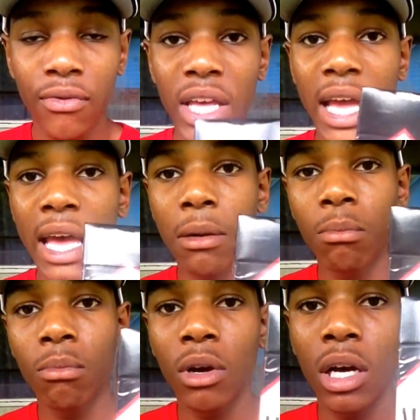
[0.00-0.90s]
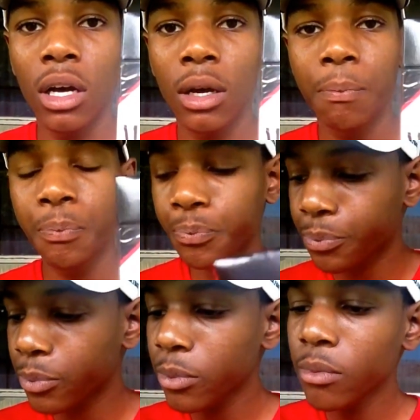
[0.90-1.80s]
they had
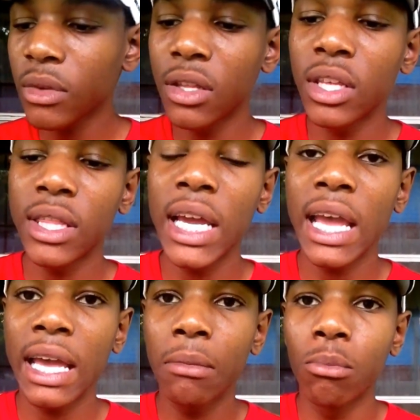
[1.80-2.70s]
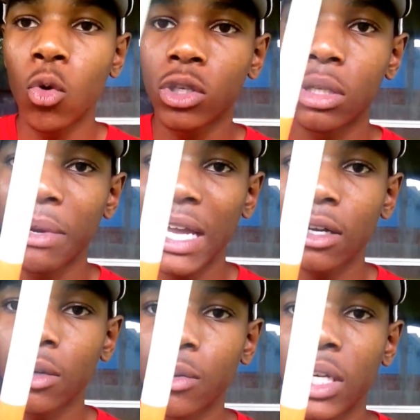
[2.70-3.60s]
that they had more
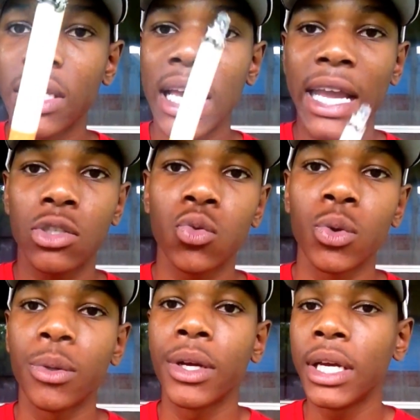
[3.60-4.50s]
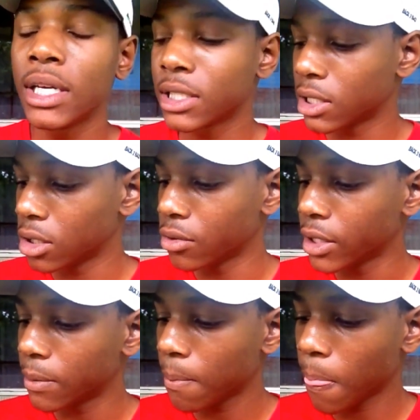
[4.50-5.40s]
tobacco in the actual cigarette.